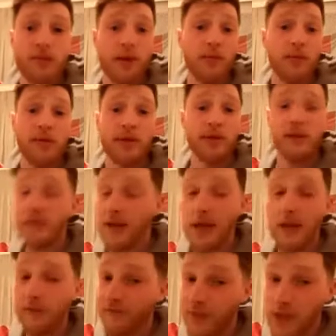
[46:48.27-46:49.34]
men, but you guys
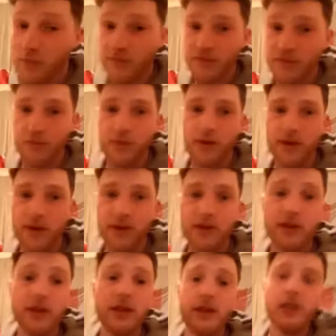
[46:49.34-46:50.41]
are famous up here, yeah.
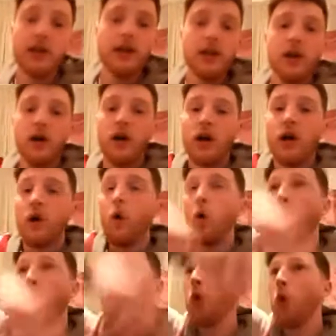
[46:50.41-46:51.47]

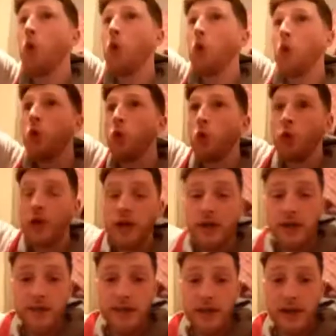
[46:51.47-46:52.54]
All
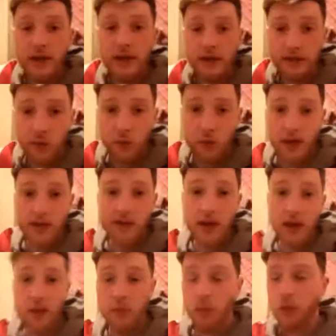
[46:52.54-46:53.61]
these things on my
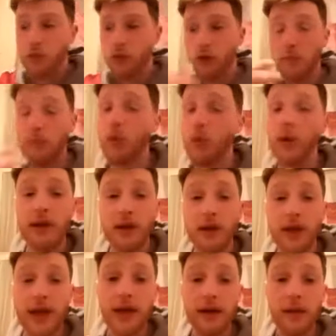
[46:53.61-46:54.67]
table to the point,
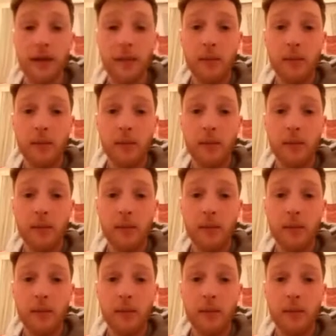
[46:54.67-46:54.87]
yeah.